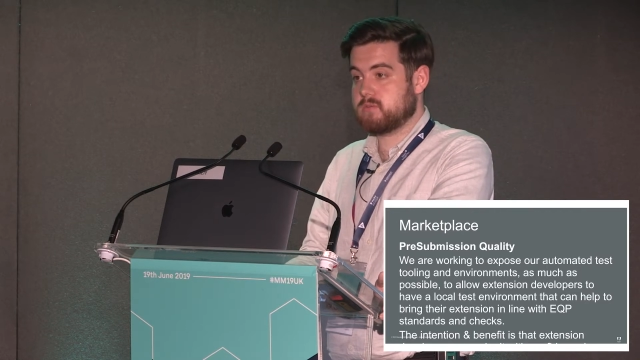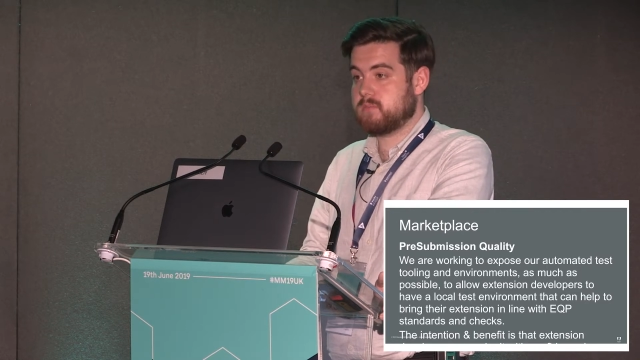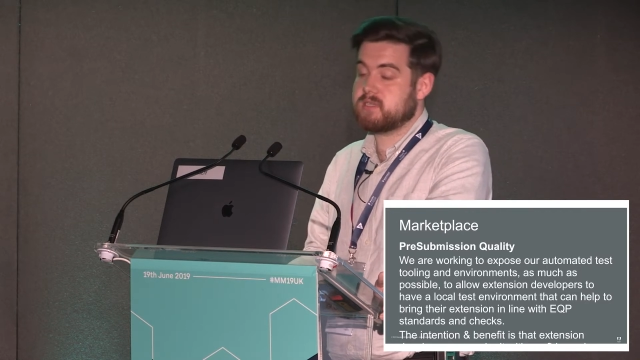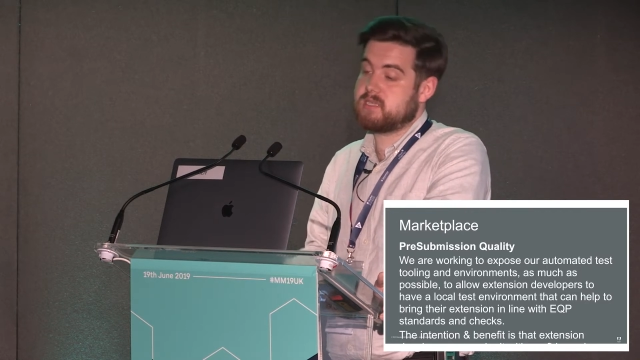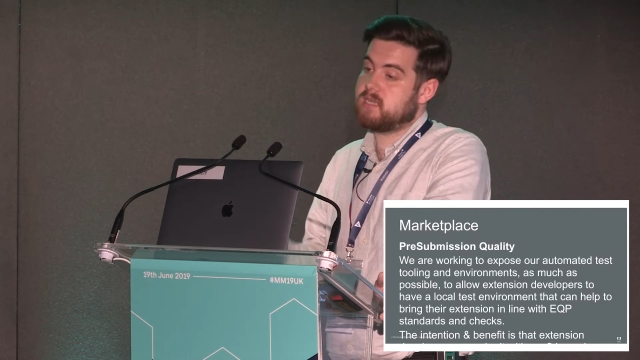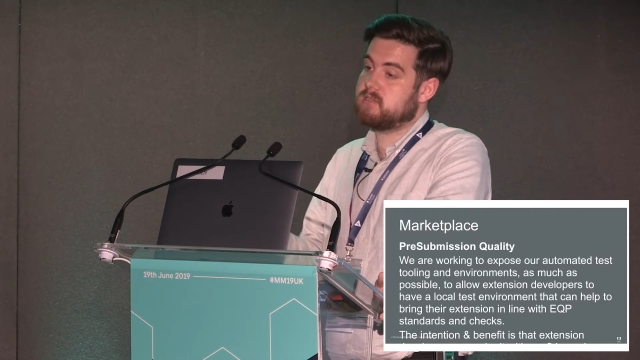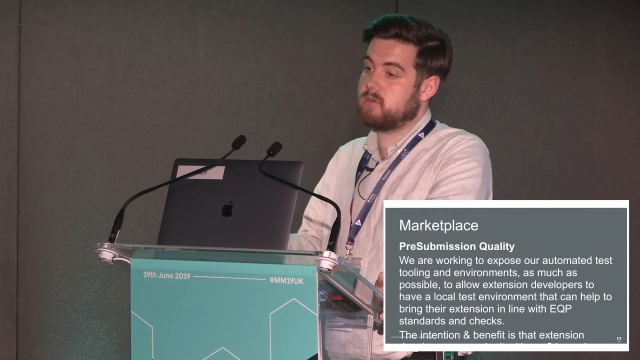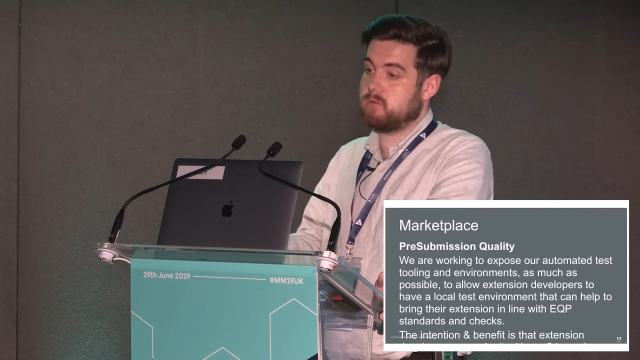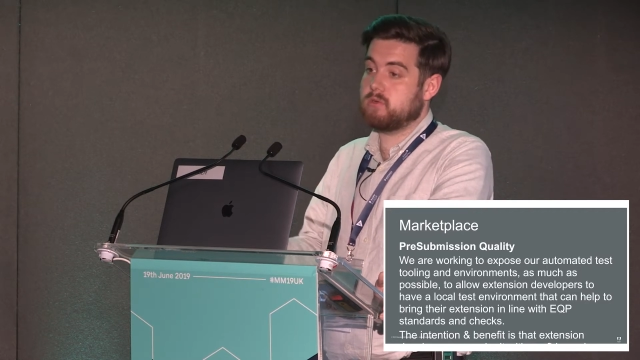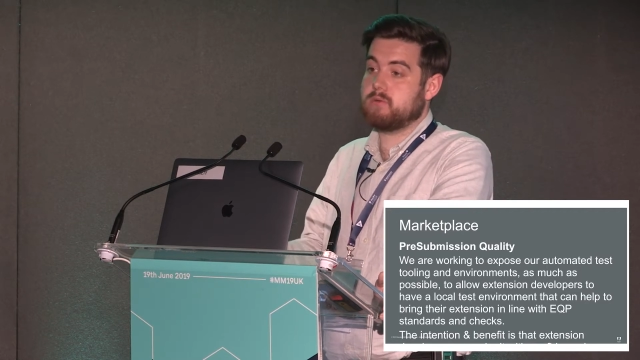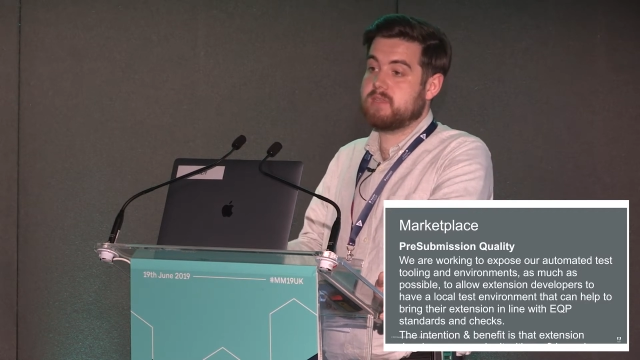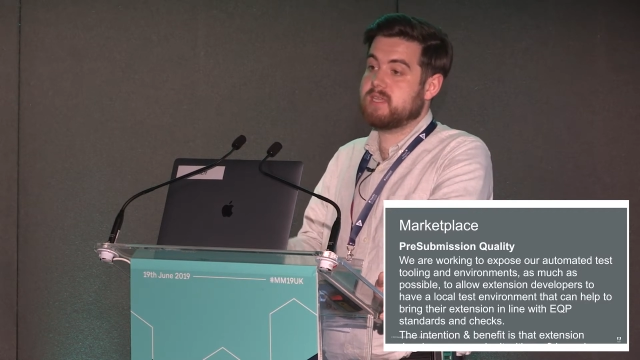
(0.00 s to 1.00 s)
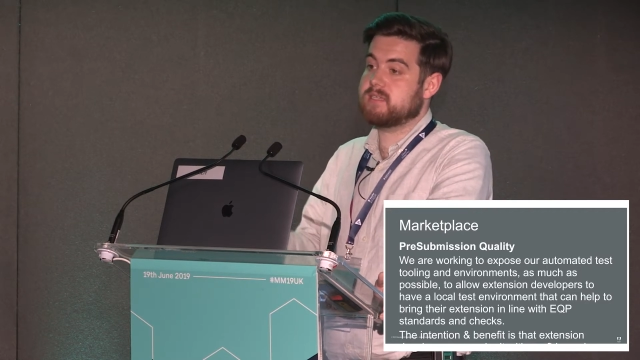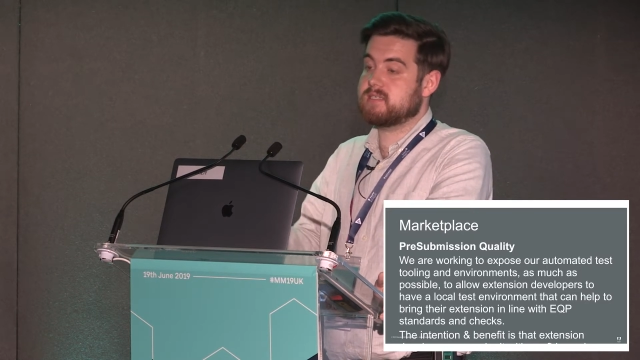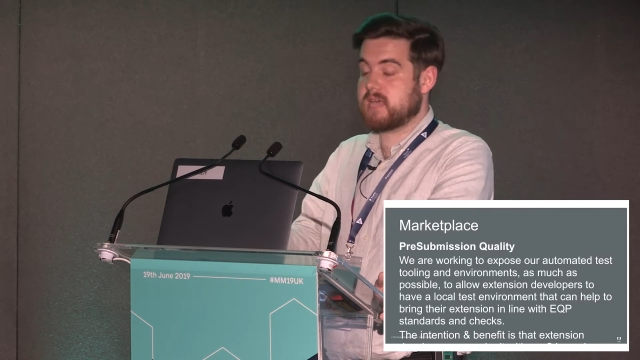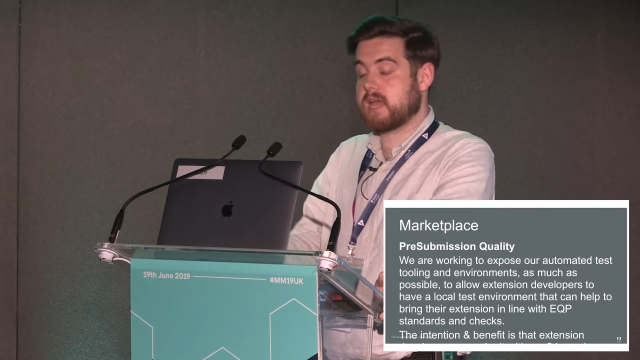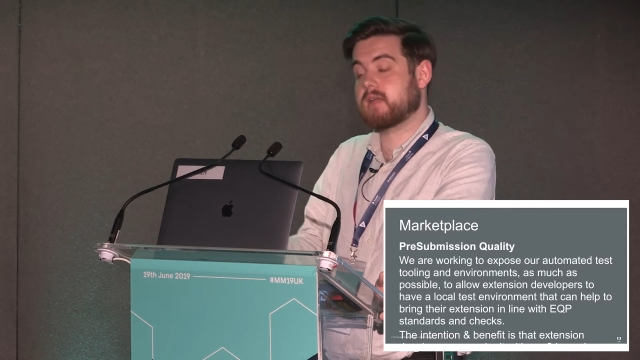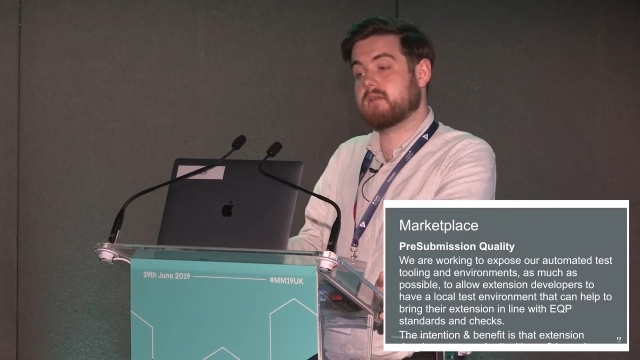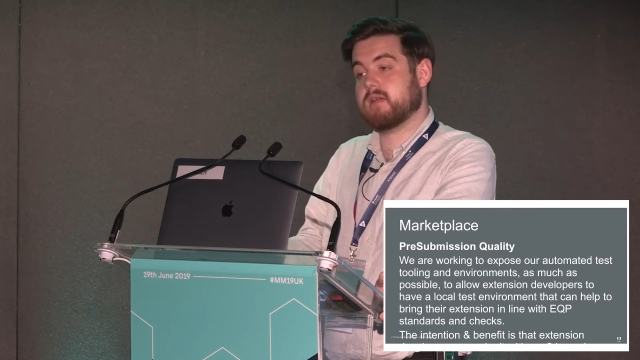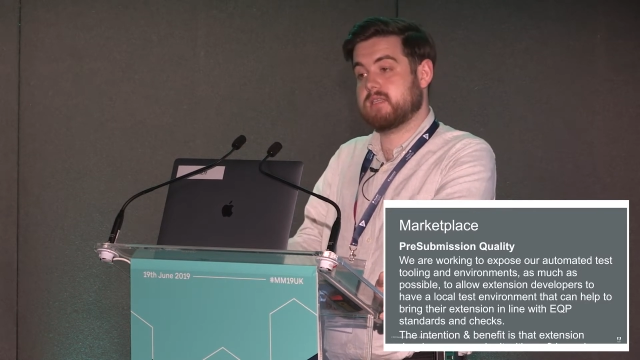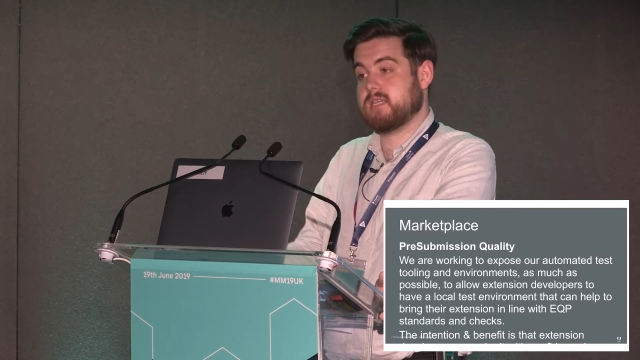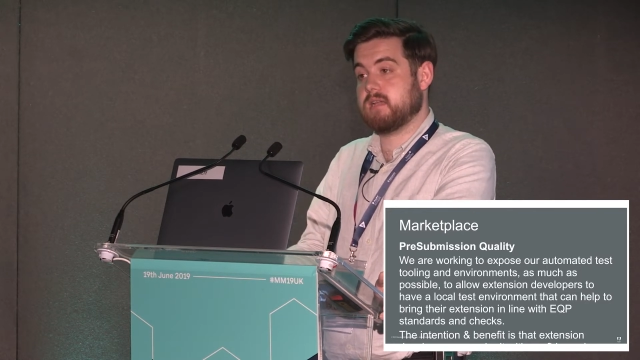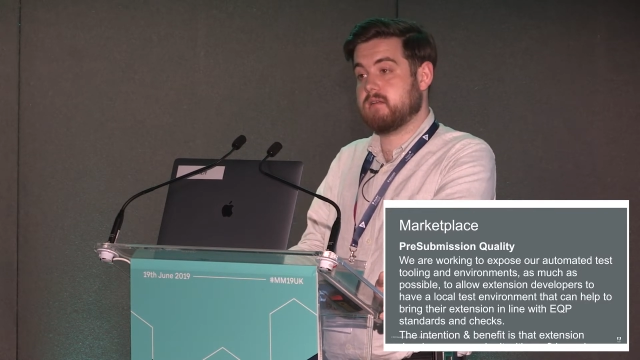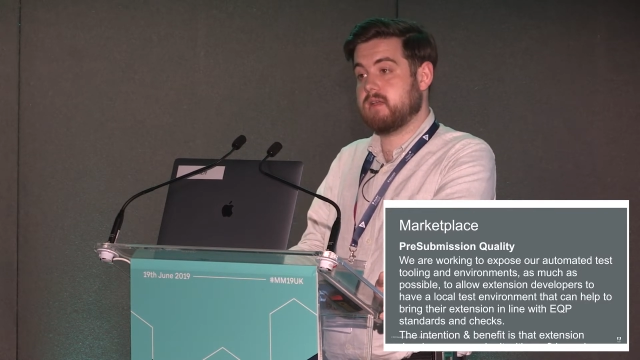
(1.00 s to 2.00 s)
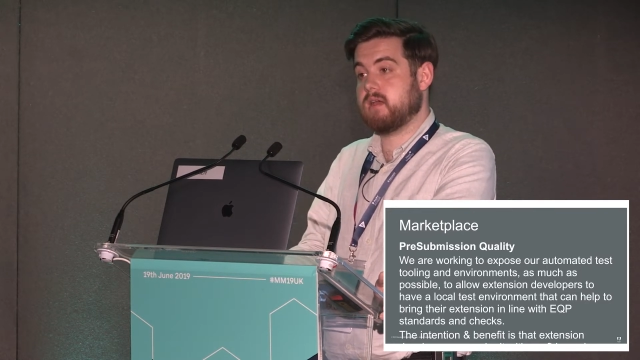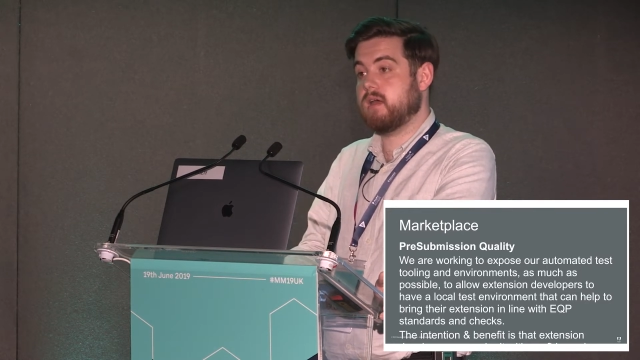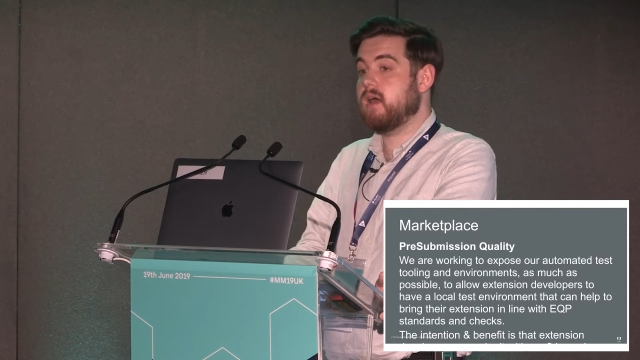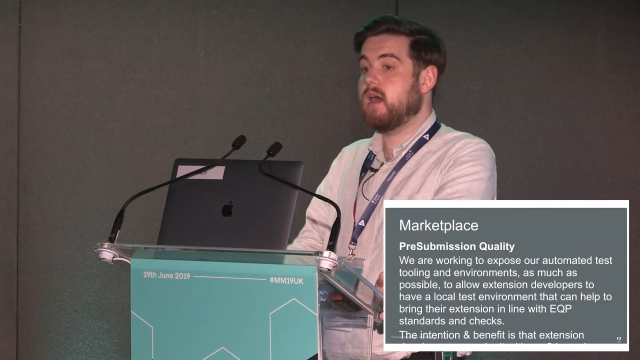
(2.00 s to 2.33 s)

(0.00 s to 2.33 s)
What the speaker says: because they don't know the exact criteria